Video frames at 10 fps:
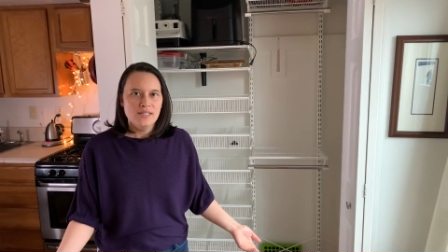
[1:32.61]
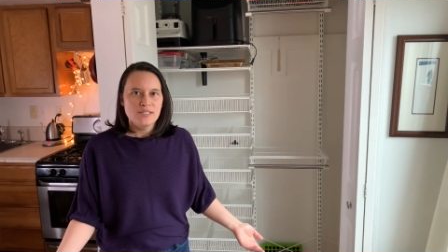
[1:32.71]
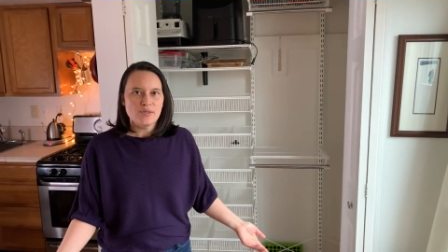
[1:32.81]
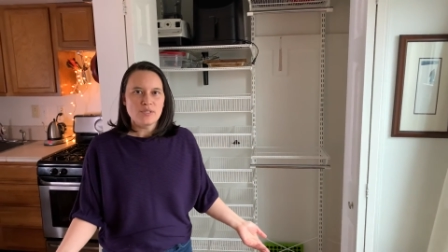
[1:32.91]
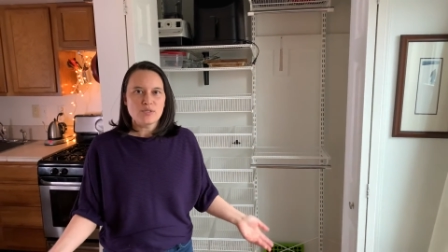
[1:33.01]

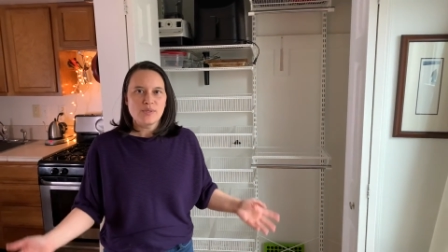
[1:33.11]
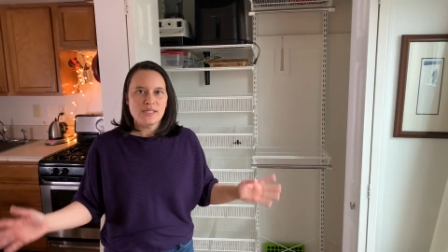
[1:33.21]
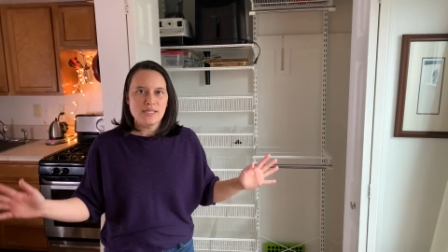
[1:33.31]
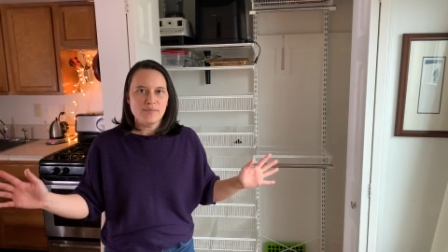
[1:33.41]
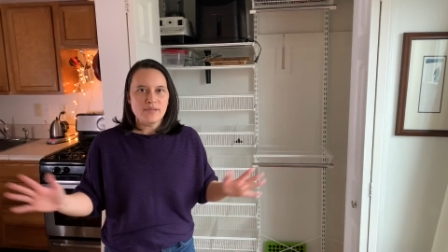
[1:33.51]
So we just wanna
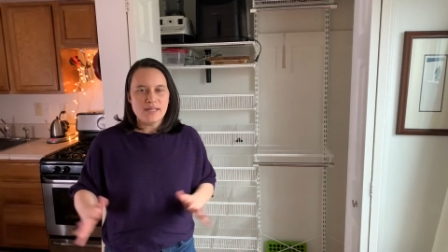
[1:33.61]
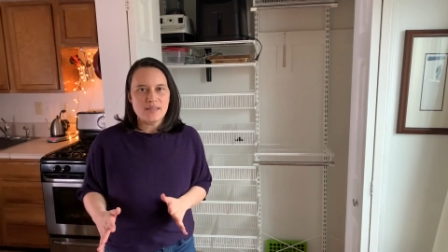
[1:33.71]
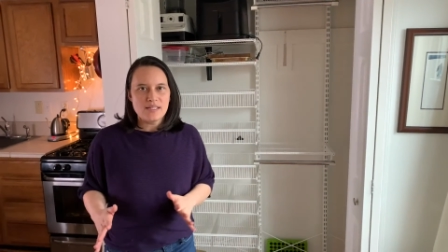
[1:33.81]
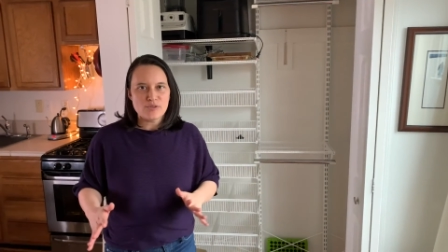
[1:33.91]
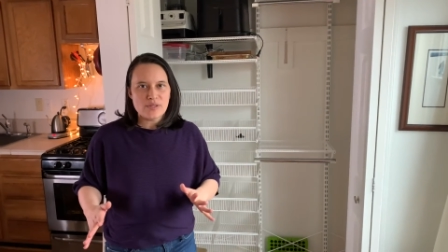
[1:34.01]
keep like
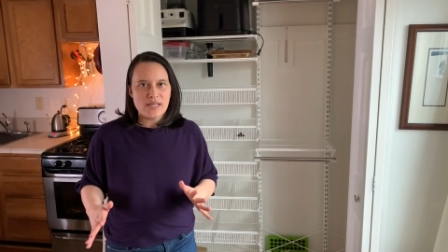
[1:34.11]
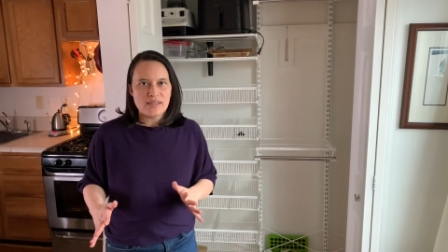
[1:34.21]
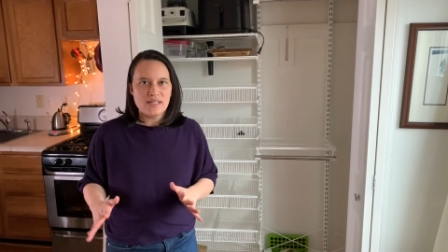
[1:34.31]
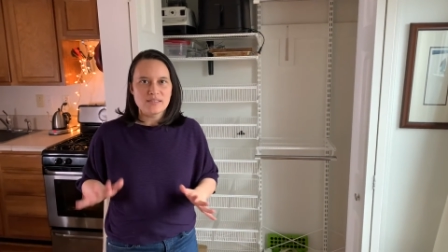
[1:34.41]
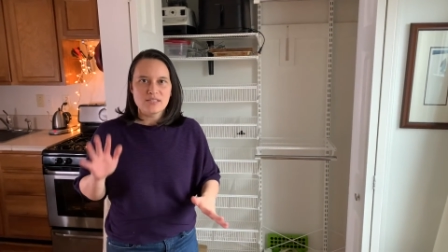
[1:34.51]
things with like
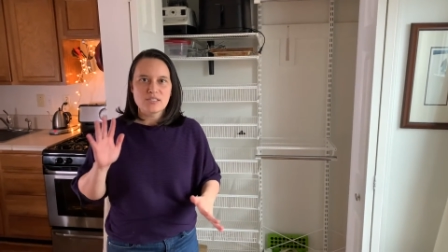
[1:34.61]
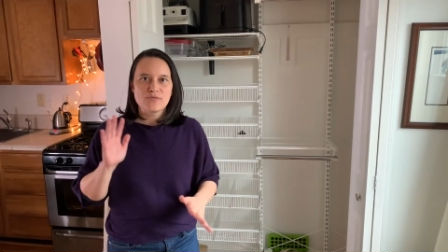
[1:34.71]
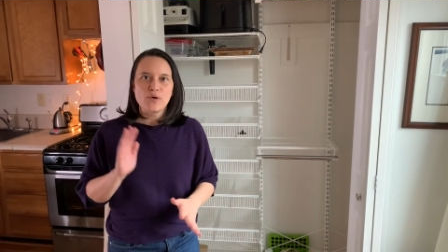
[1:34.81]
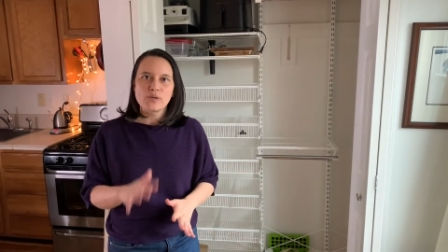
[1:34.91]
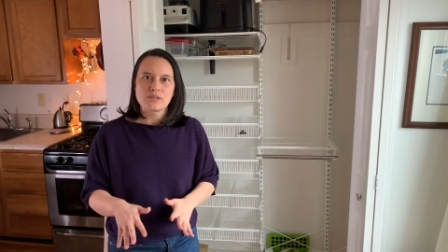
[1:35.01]
things and just
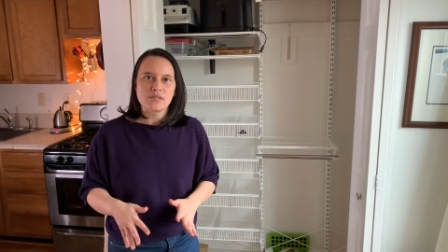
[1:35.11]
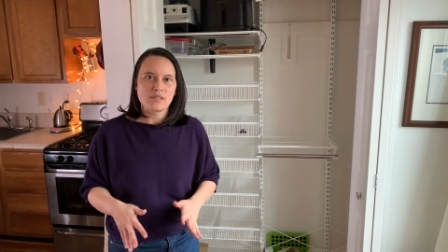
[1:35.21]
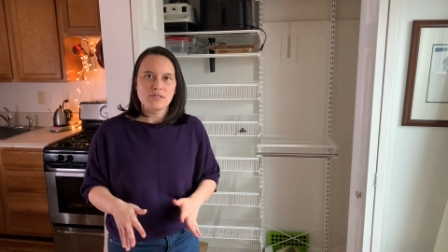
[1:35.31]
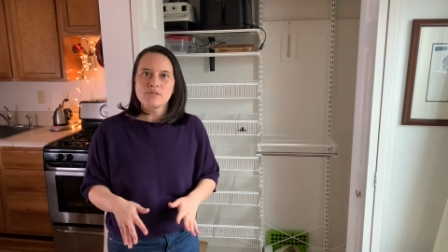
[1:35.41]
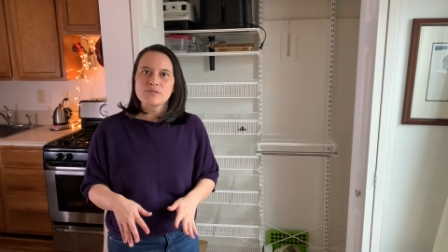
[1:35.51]
focus on the
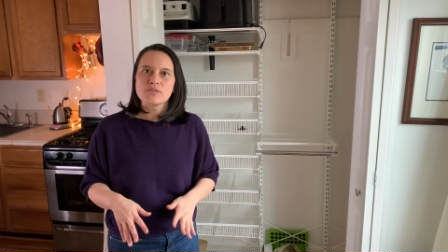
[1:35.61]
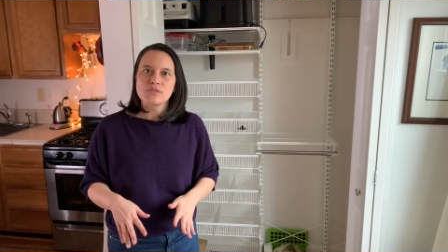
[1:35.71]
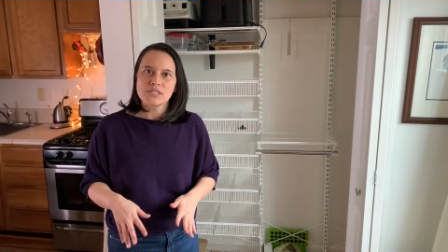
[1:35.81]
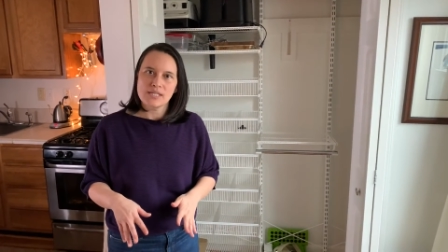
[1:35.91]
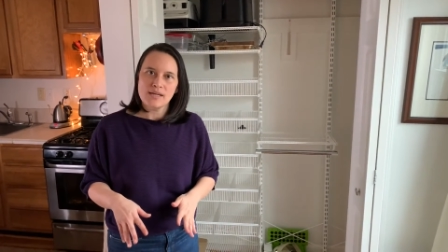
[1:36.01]
clothes for
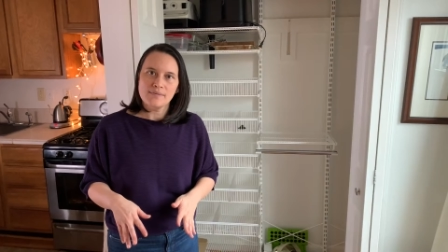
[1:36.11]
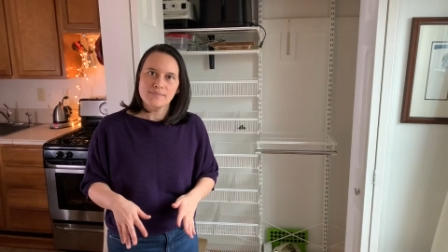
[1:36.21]
today.